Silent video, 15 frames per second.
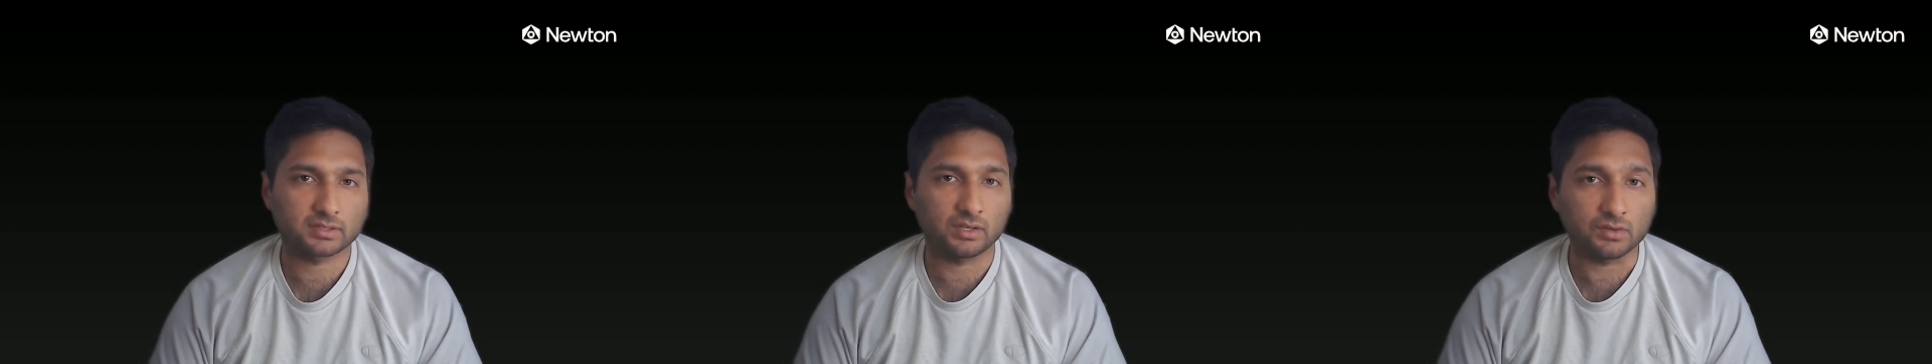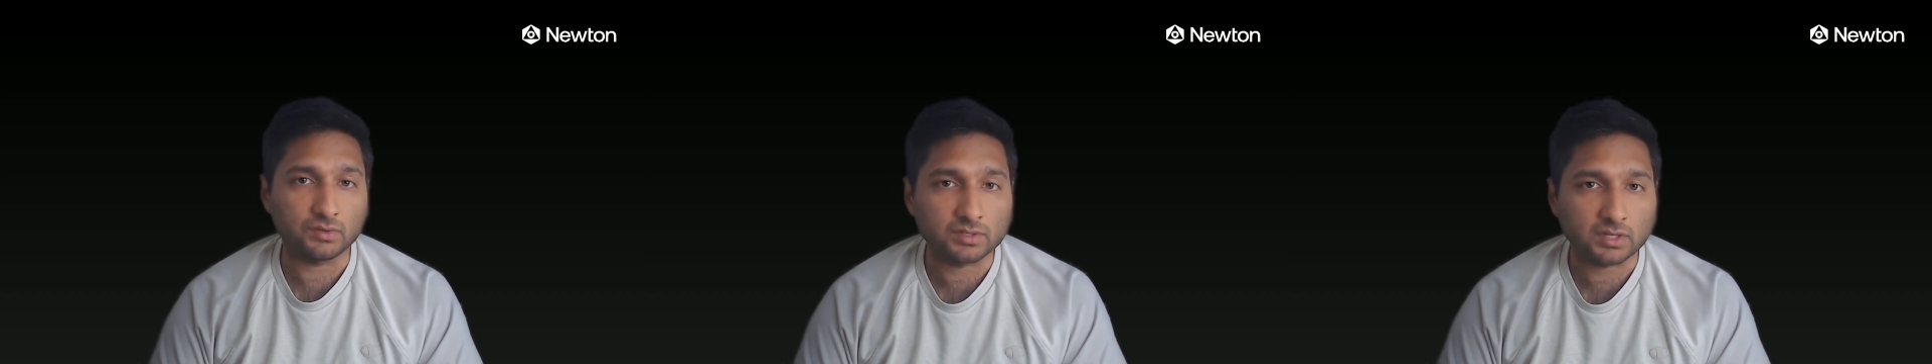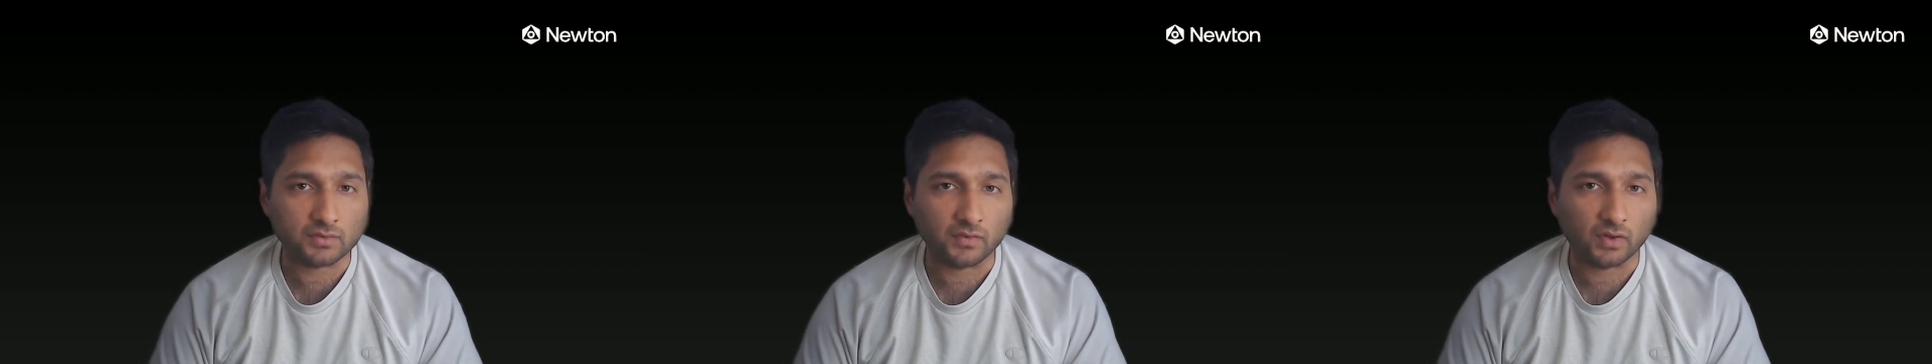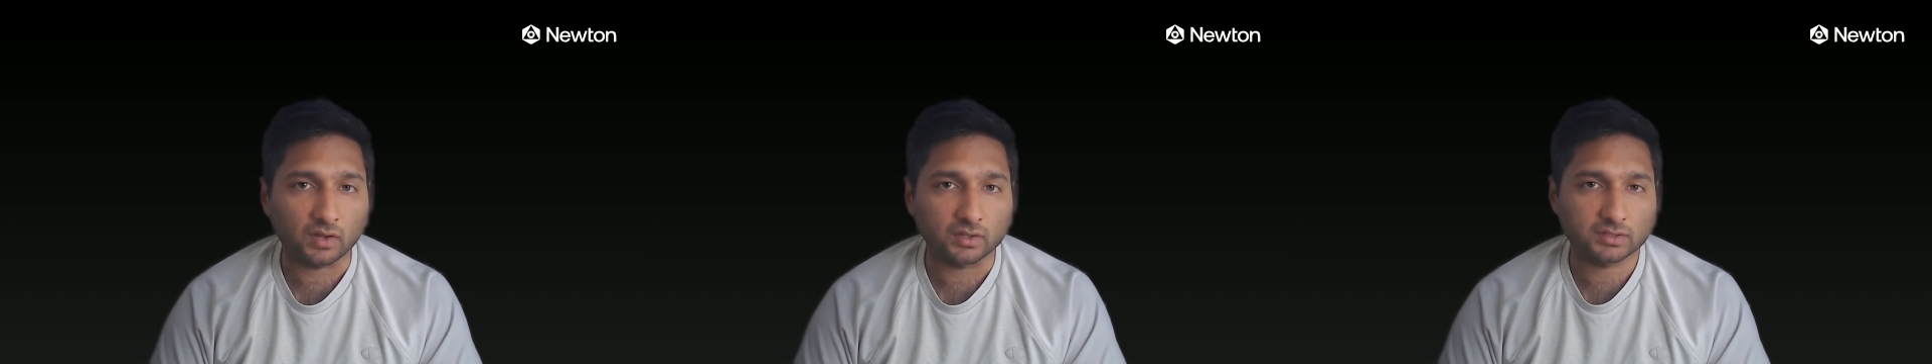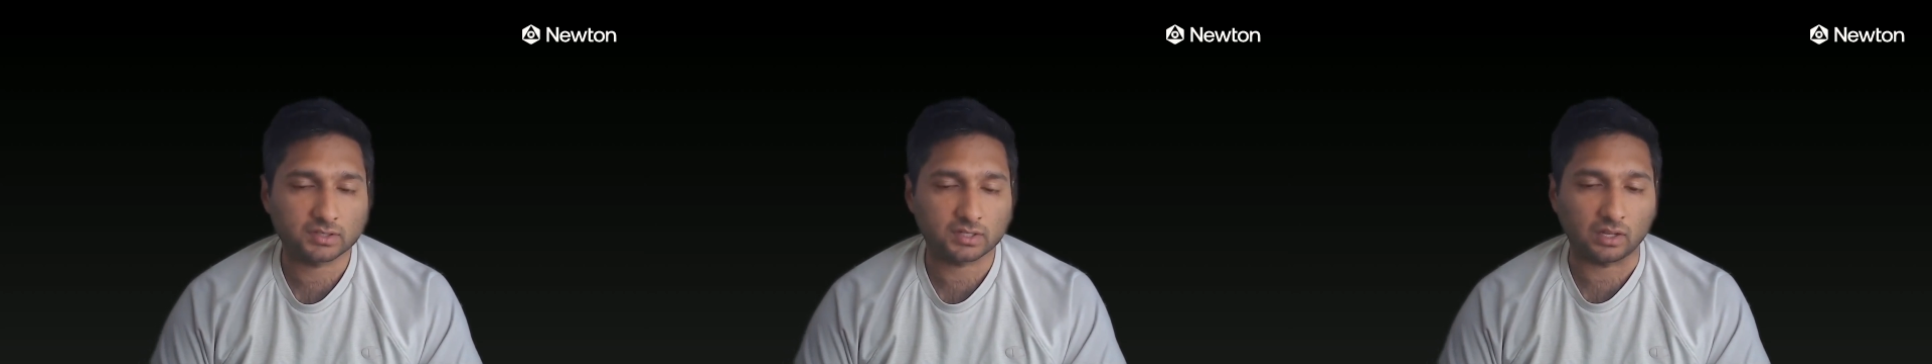using
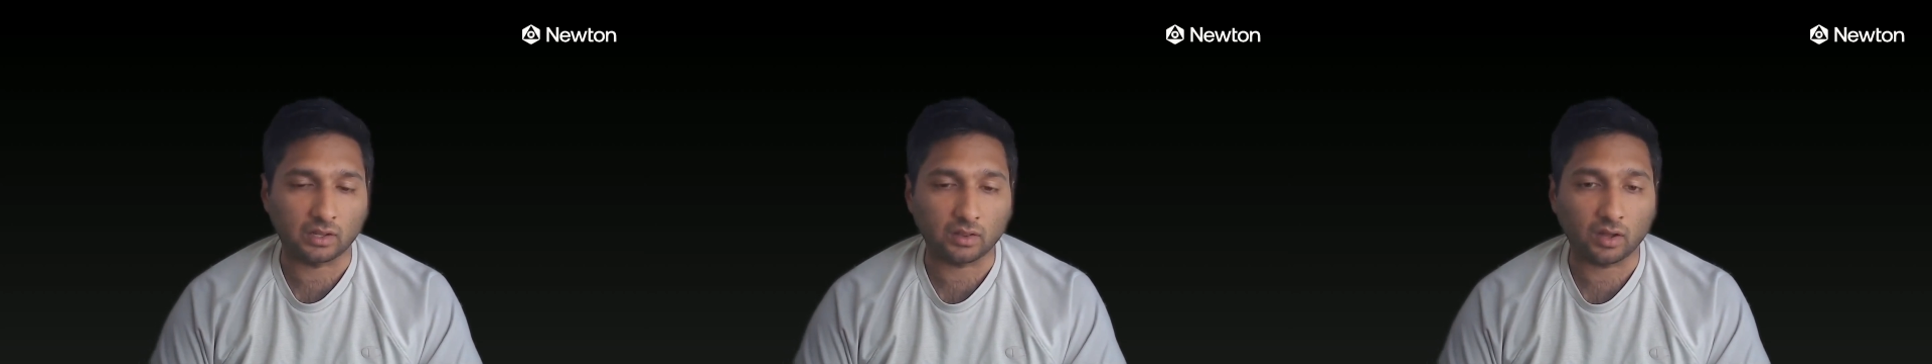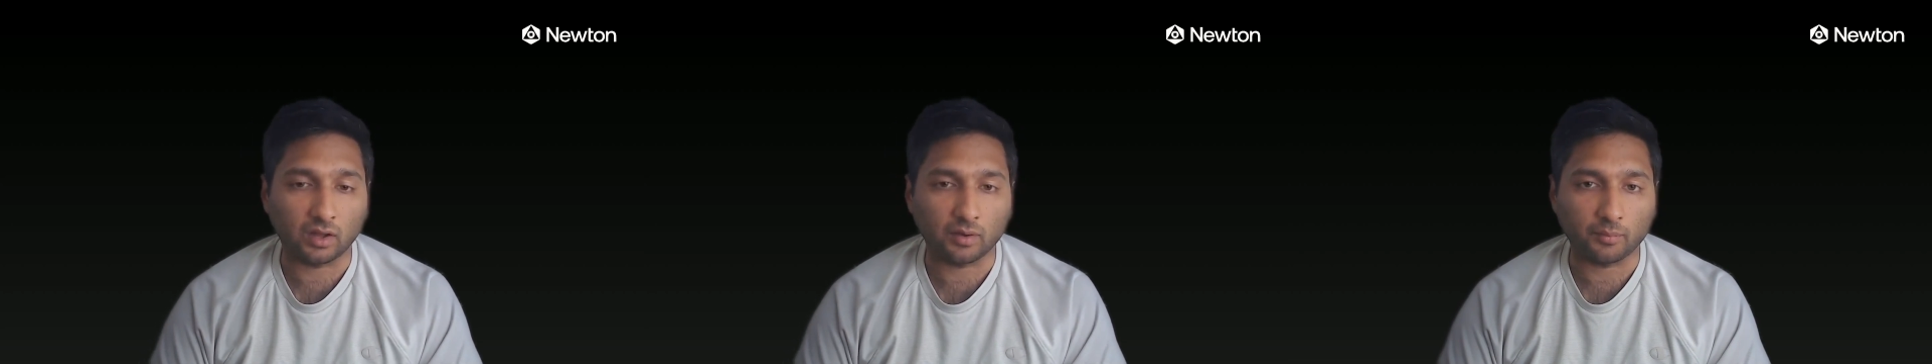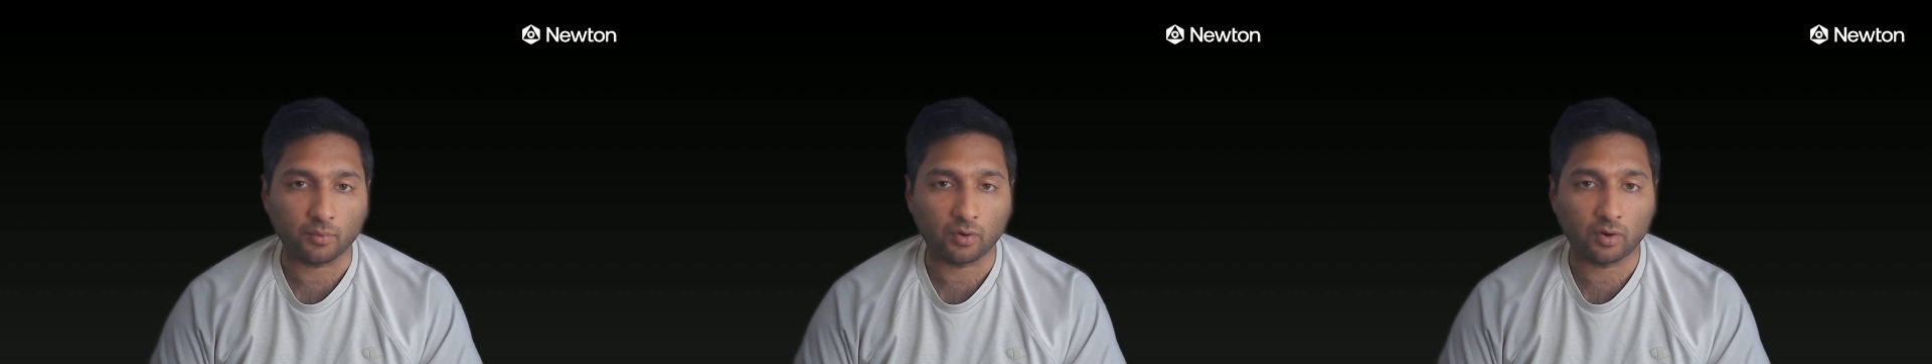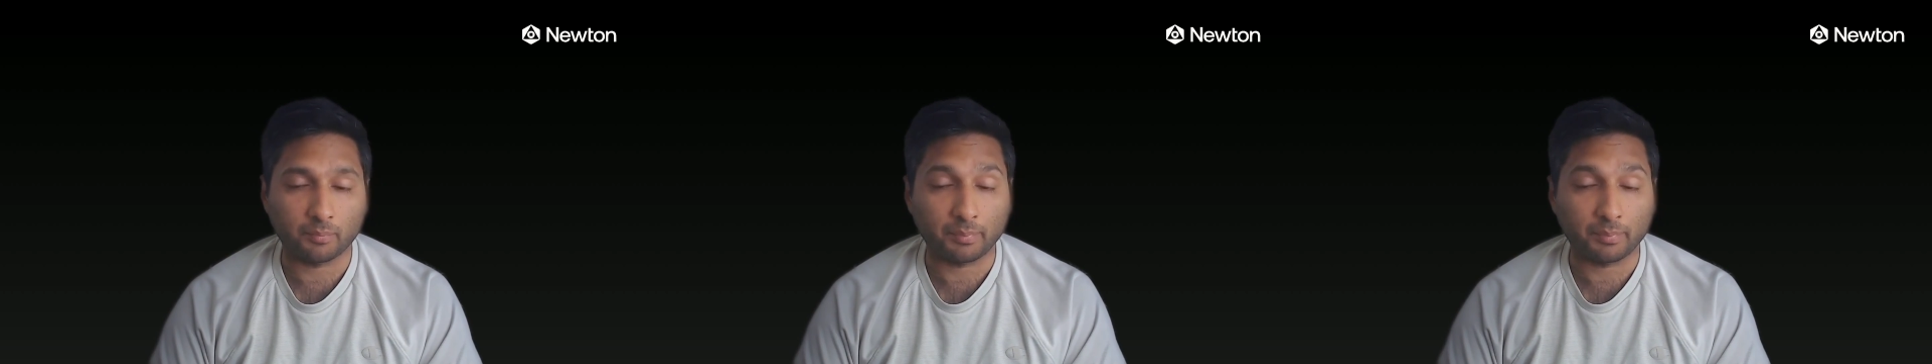vaults a lot more